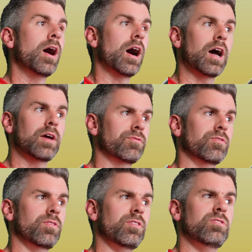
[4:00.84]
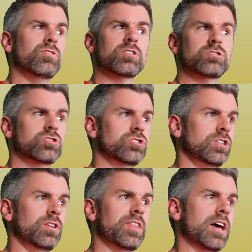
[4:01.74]
I've not
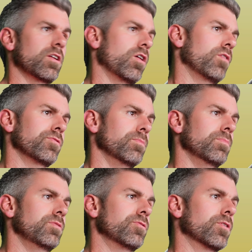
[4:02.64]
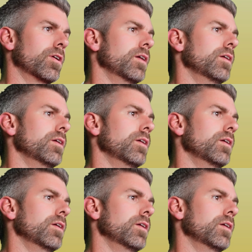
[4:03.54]
seen that often before.